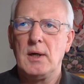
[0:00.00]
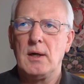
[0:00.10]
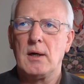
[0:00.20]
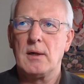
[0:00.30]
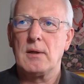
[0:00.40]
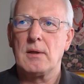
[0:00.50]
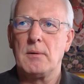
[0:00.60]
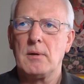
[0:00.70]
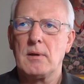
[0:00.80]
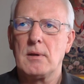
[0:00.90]

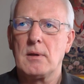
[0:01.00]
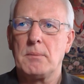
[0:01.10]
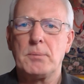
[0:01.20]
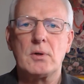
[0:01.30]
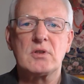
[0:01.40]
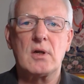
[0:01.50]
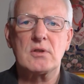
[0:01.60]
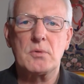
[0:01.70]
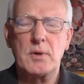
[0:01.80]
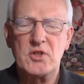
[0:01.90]
The book
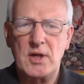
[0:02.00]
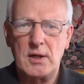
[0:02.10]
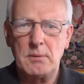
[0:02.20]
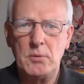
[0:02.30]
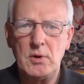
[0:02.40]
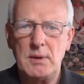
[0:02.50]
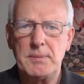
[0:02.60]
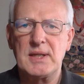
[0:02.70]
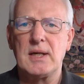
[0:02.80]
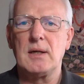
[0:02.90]
starts with Shakyamuni,
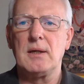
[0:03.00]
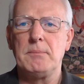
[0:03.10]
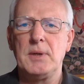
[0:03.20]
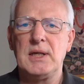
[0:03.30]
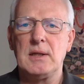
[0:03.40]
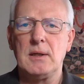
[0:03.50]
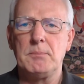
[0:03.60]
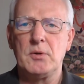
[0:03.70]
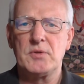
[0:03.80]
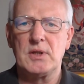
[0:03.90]
but then it immediately
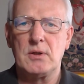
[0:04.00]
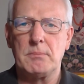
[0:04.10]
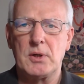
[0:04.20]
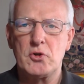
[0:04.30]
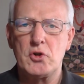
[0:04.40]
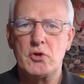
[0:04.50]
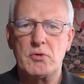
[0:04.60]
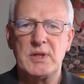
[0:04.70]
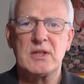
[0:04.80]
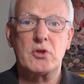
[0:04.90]
moves into
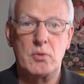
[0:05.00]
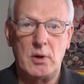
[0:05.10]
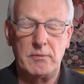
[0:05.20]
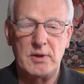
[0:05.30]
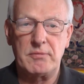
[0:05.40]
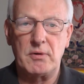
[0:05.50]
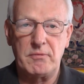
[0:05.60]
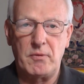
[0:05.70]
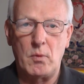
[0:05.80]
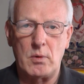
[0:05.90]
Manjushri, and there's 12 different
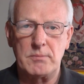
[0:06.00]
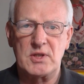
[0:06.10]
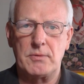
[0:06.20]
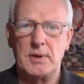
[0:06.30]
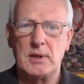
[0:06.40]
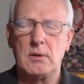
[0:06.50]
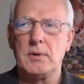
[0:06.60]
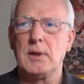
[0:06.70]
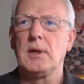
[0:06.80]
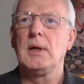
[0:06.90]
forms that are
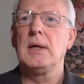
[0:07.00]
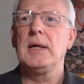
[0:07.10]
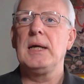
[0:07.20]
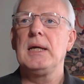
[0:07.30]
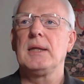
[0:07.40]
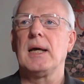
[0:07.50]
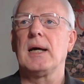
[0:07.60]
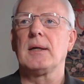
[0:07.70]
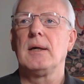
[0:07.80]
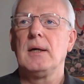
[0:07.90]
included in that.